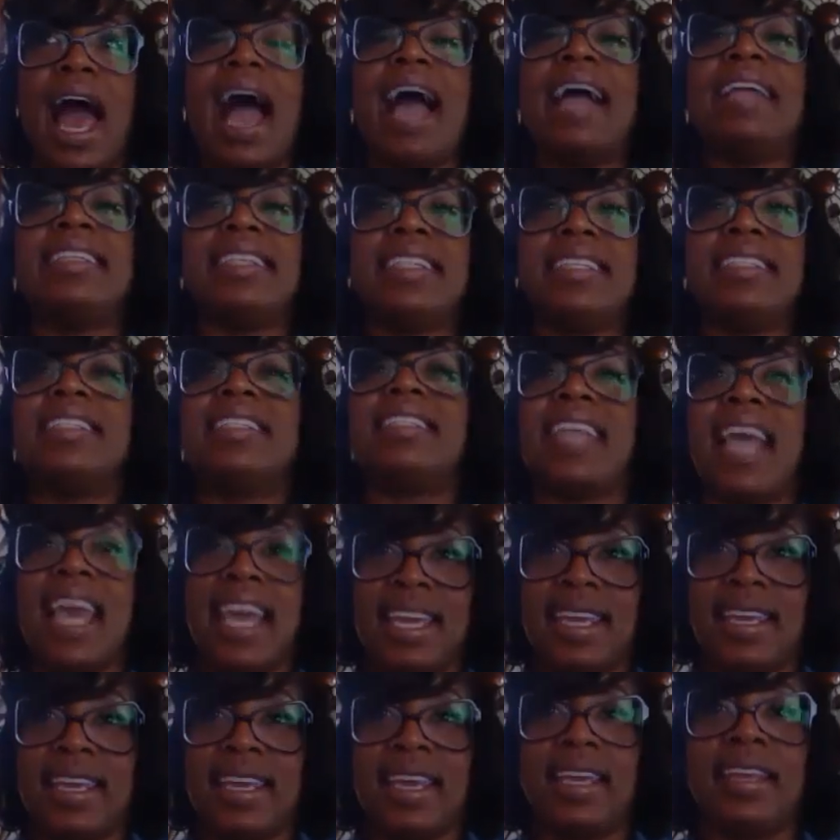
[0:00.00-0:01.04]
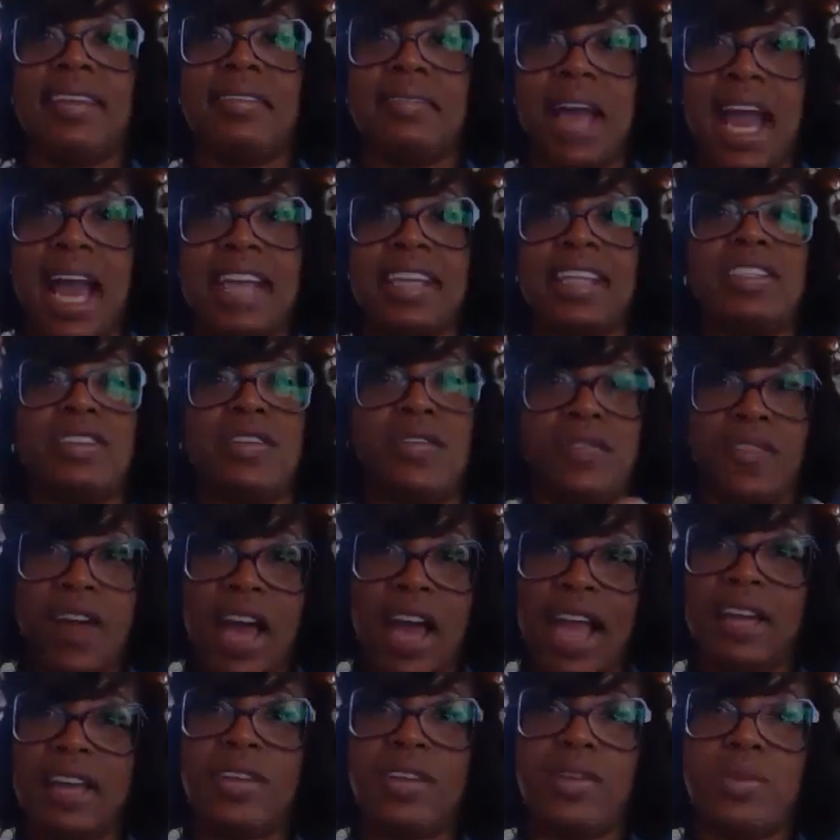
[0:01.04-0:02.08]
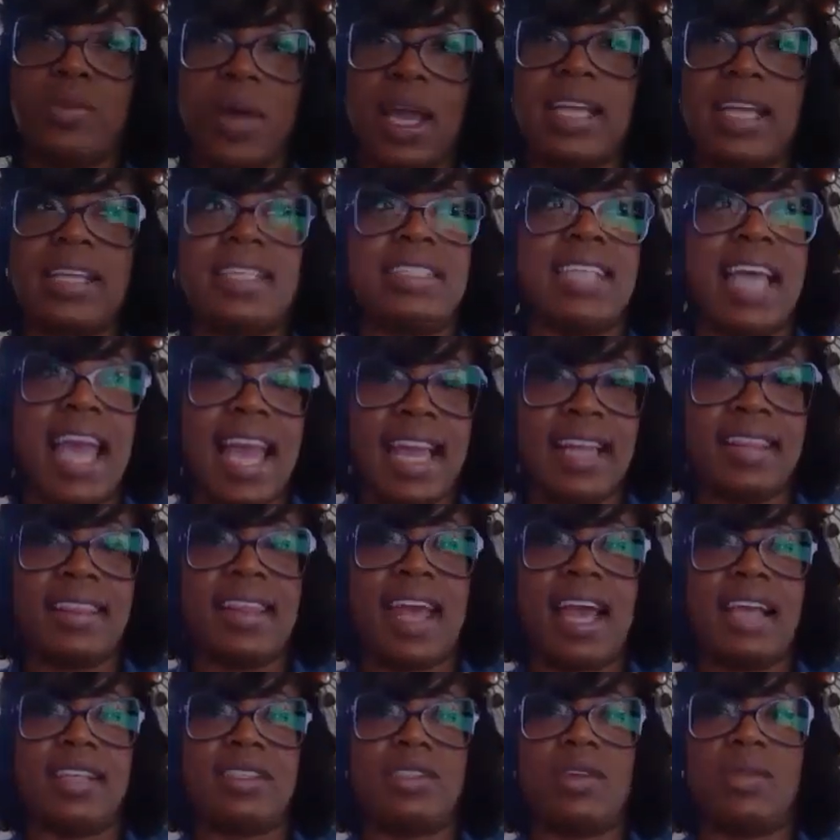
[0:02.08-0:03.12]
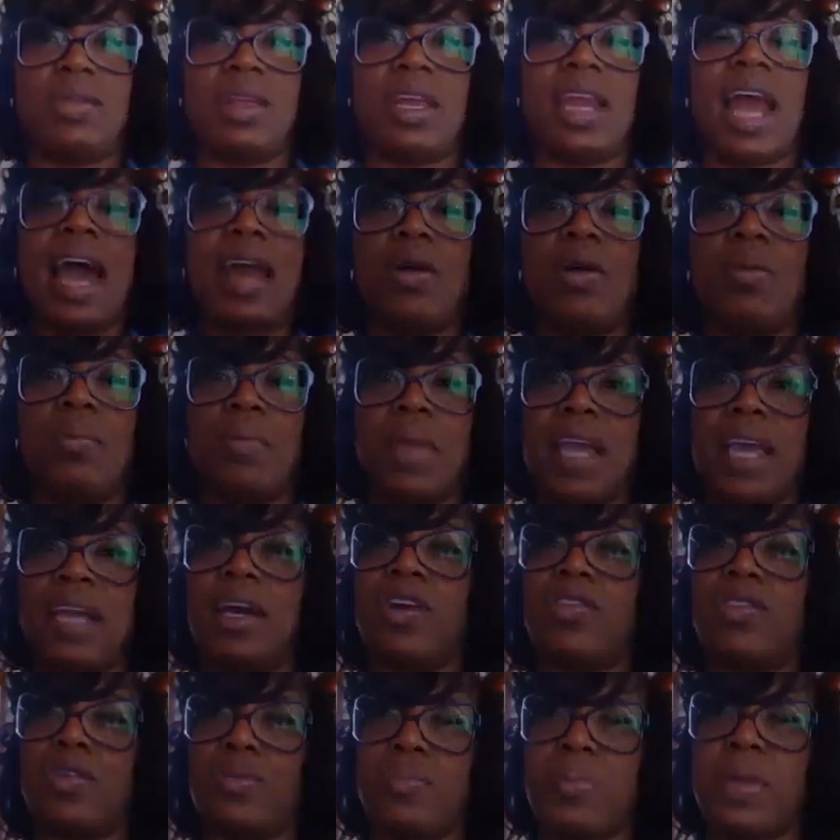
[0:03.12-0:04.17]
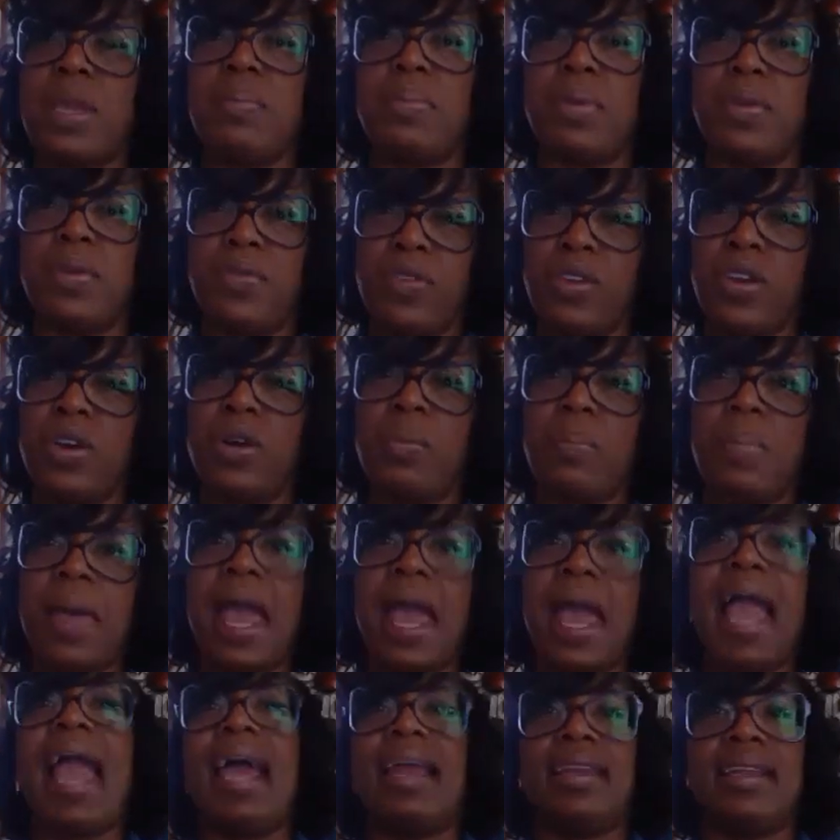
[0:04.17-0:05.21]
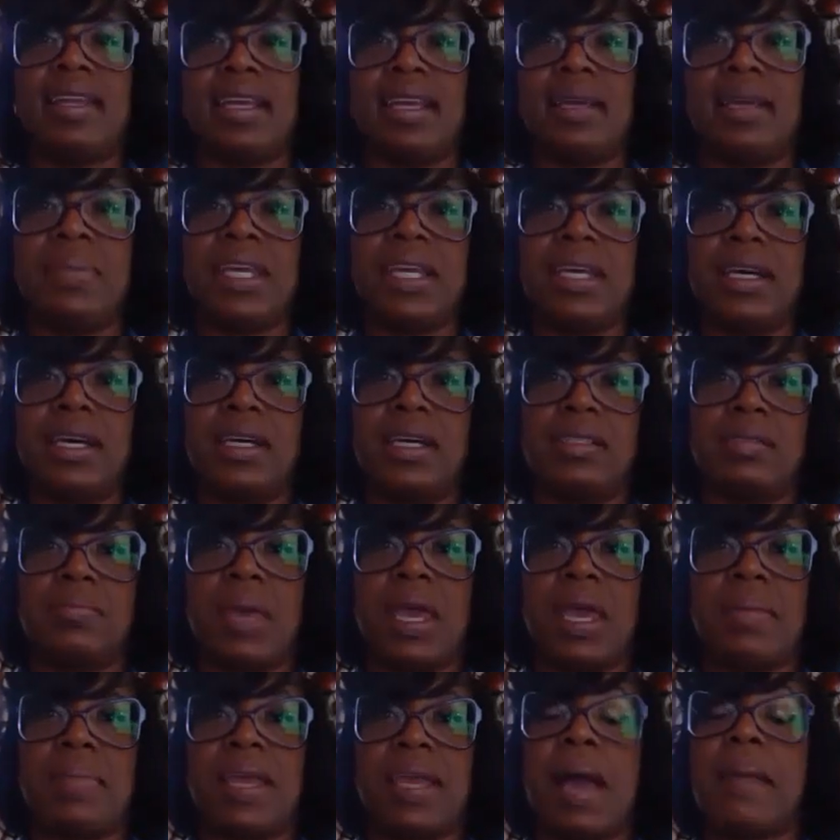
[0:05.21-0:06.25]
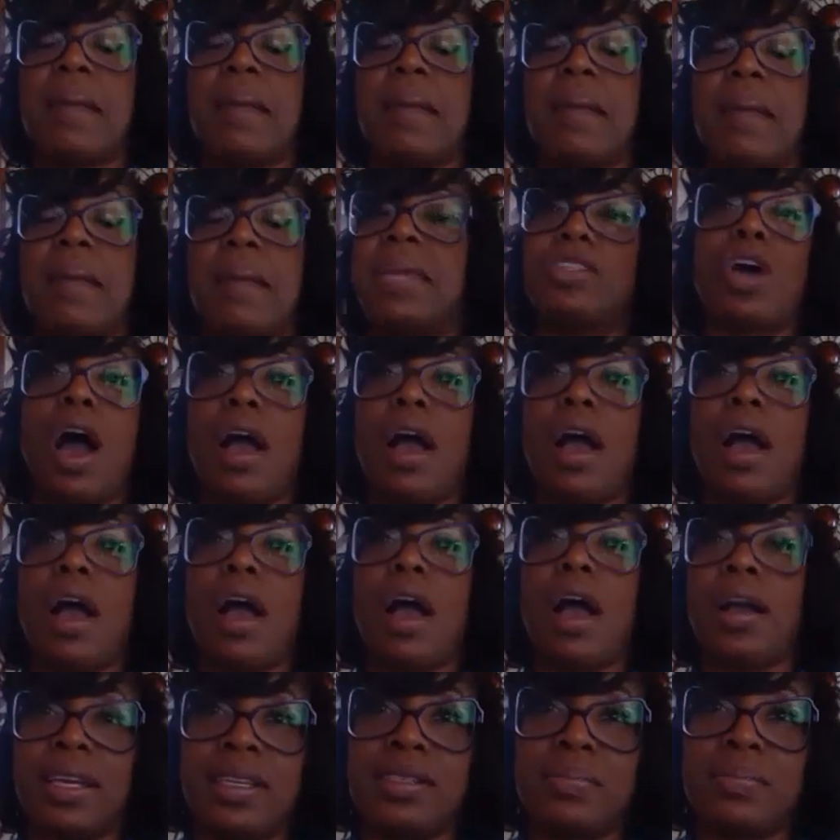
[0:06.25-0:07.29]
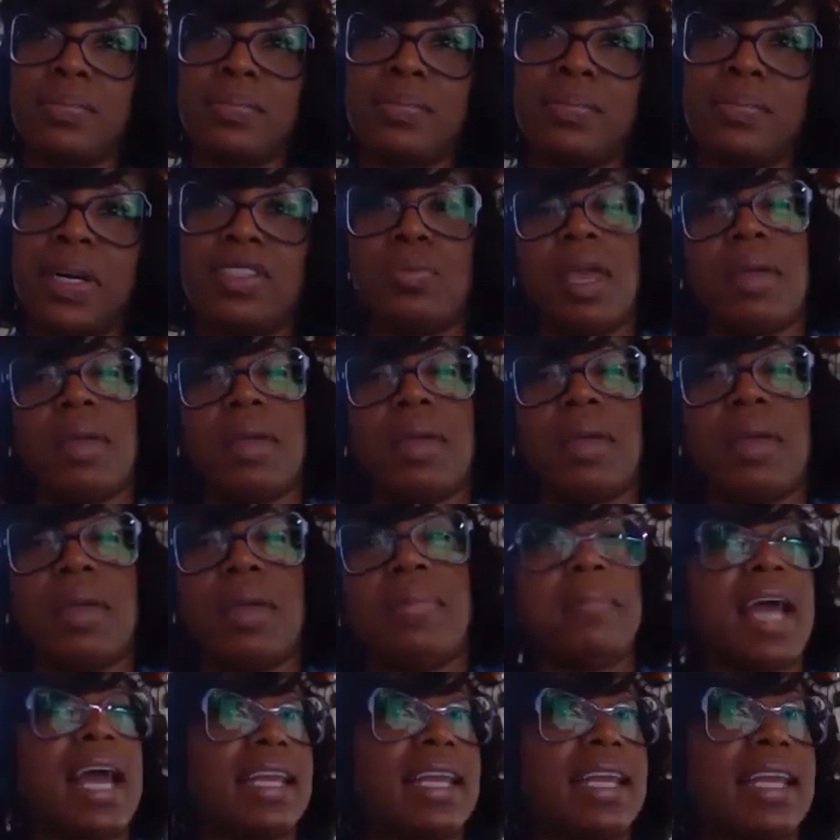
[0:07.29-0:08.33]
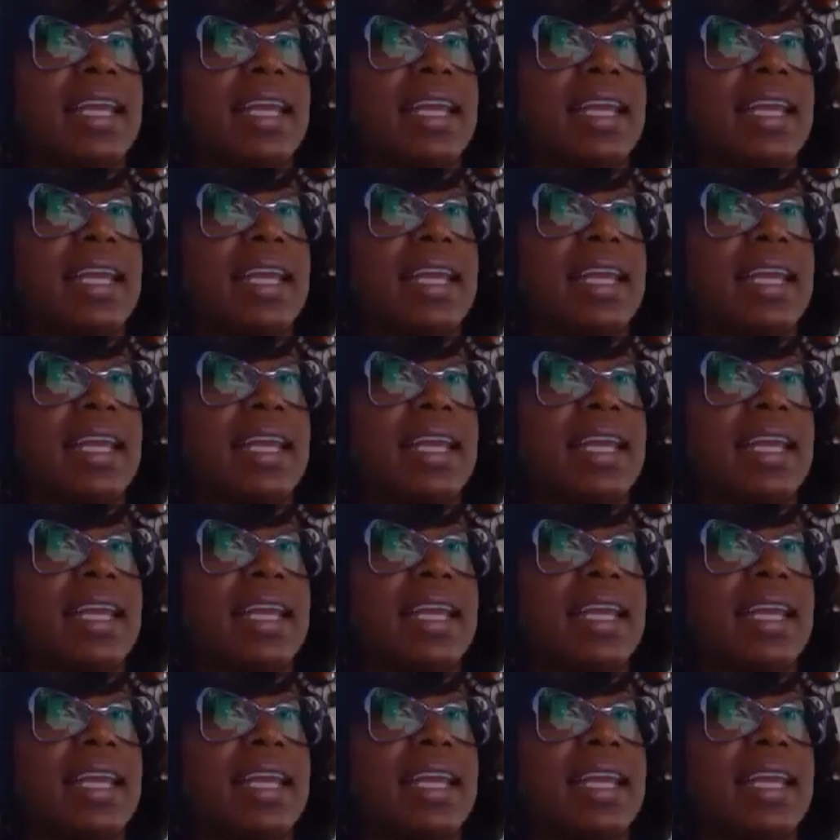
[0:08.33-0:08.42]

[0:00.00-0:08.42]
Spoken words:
I need to take it. I need to find a way to take that so that I don't make other people feel badly, because maybe I'm not talking as much. Maybe I'm